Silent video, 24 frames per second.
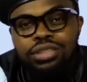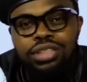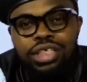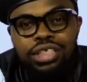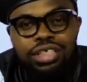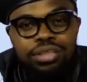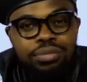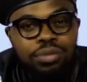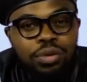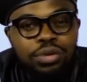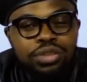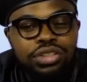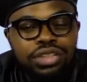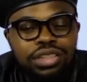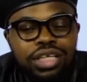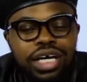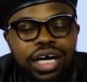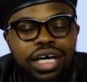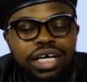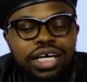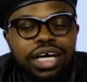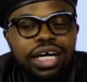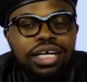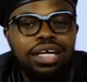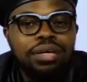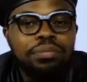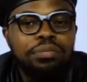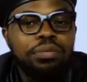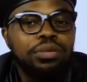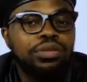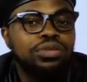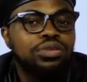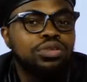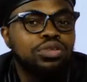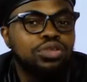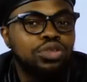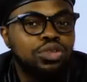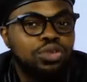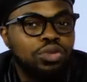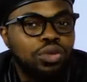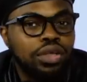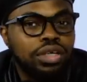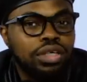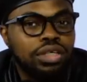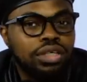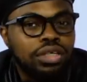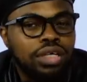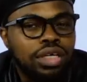Arome Osayi and Apostle
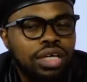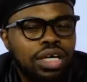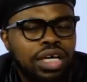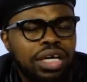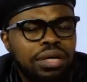Joel,